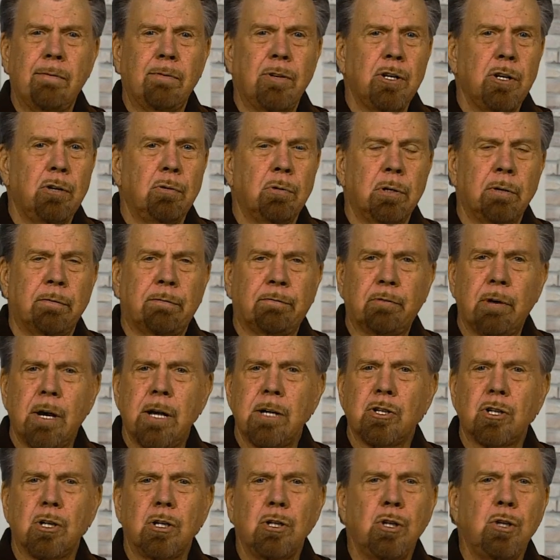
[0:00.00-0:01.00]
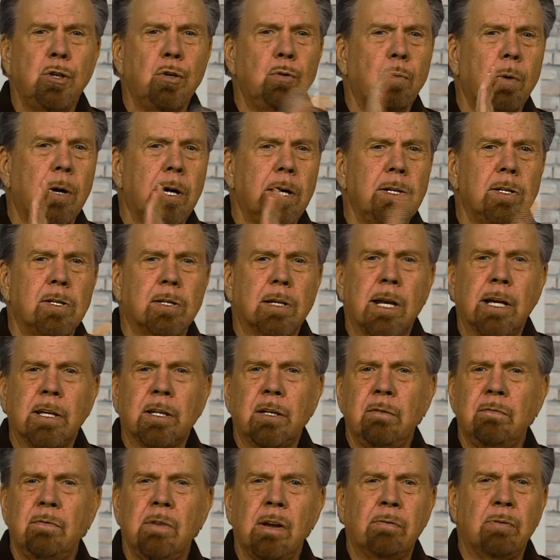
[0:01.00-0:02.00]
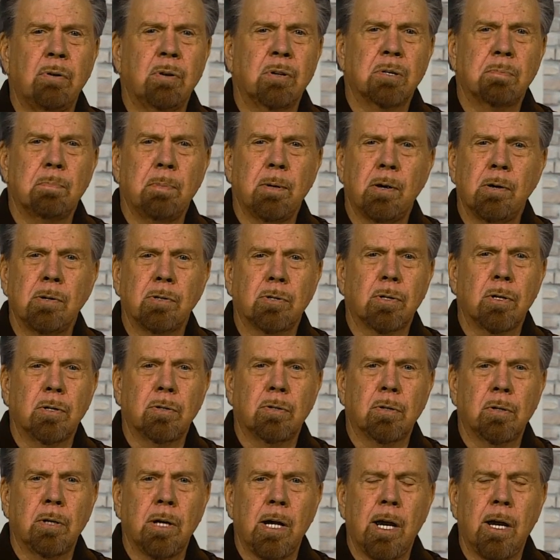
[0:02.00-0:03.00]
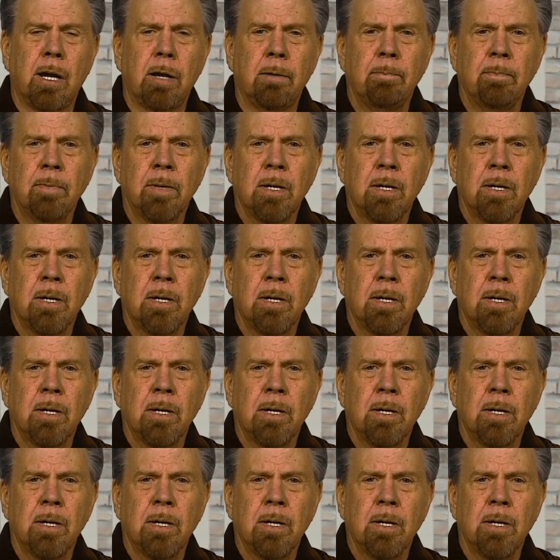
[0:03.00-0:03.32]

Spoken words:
to you in fresh and new ways like you've never experienced until now.